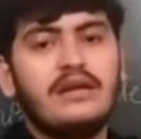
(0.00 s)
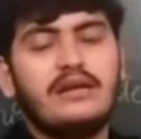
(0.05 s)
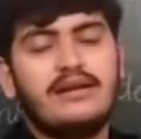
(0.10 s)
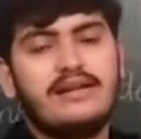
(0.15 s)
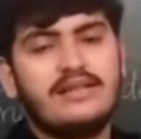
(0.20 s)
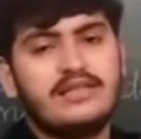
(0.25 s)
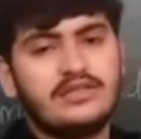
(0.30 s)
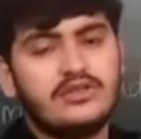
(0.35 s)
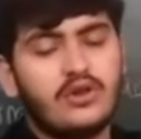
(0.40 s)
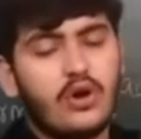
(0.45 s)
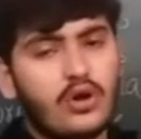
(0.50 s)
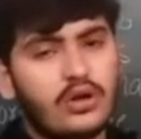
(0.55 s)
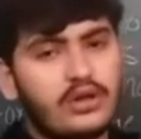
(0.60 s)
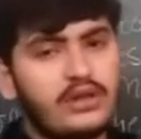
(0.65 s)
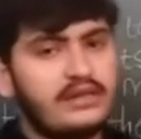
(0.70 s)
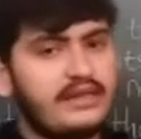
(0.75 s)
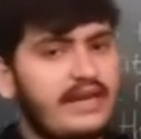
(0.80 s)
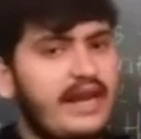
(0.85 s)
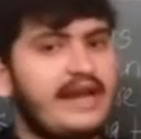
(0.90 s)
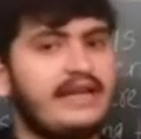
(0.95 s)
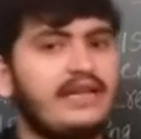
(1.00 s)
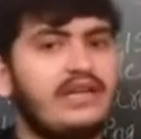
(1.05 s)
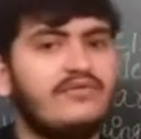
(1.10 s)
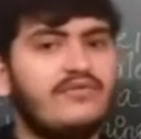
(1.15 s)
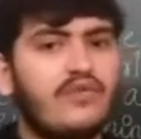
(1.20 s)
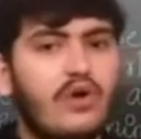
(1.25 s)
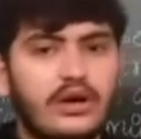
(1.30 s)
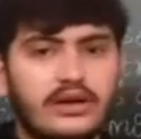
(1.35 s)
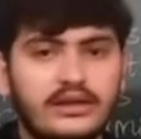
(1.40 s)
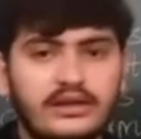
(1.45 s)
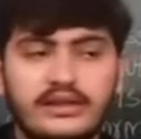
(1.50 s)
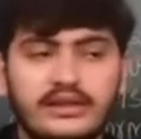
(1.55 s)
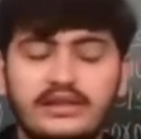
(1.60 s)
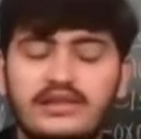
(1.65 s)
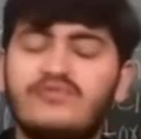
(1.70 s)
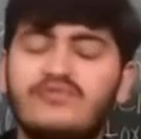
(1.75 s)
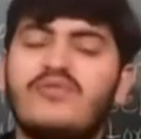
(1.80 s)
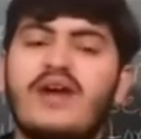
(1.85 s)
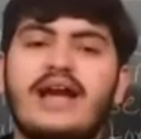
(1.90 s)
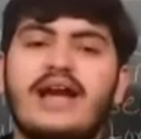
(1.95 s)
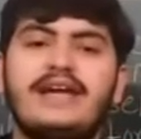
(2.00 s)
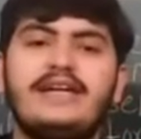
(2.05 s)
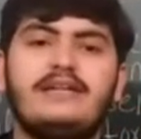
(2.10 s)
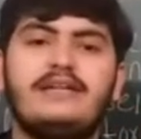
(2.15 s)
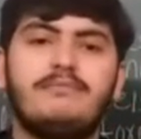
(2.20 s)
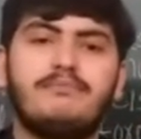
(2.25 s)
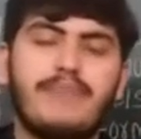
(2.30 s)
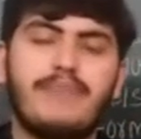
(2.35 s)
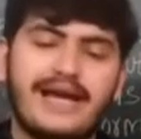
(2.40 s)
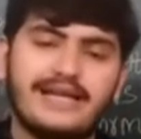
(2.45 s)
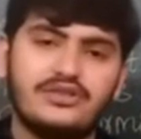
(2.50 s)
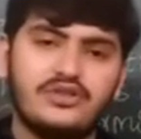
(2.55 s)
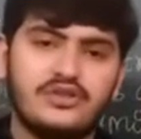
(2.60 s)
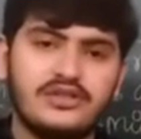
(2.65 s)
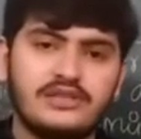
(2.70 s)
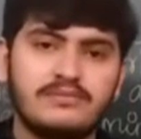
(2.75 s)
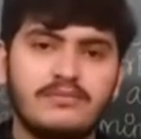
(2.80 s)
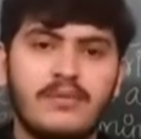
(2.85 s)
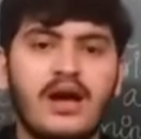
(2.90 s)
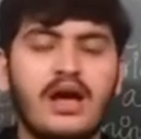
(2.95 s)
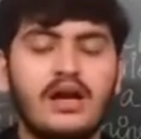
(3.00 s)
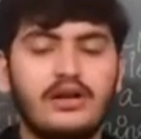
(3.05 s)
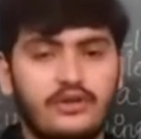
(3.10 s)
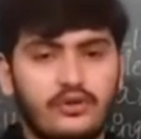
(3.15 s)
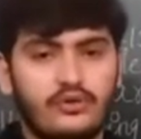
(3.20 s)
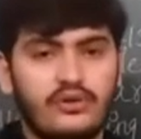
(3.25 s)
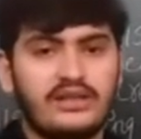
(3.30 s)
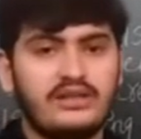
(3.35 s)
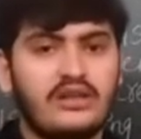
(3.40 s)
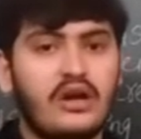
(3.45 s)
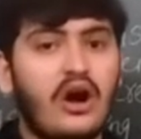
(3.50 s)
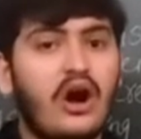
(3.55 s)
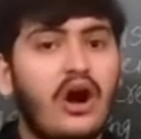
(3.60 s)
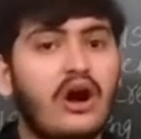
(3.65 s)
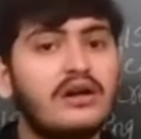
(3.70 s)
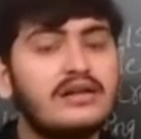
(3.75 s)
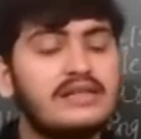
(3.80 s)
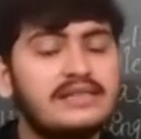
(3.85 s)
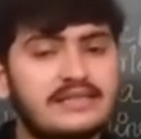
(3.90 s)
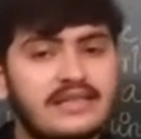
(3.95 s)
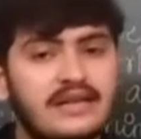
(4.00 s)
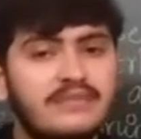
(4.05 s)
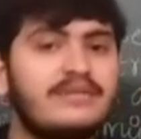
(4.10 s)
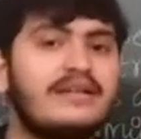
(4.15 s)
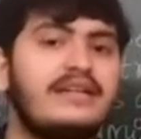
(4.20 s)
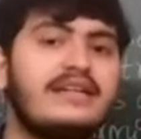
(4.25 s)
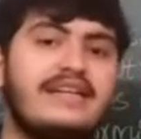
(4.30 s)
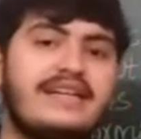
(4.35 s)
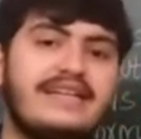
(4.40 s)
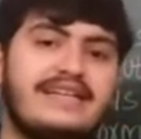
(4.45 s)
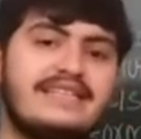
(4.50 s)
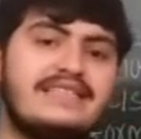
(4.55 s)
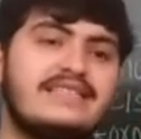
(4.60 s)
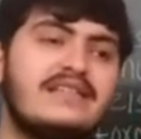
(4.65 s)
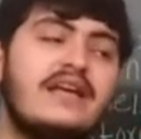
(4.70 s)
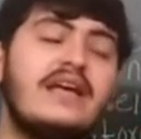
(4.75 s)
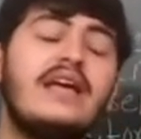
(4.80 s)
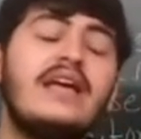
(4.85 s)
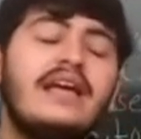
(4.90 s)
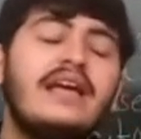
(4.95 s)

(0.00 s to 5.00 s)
That is salt and the water, the white patches during the hot summer days.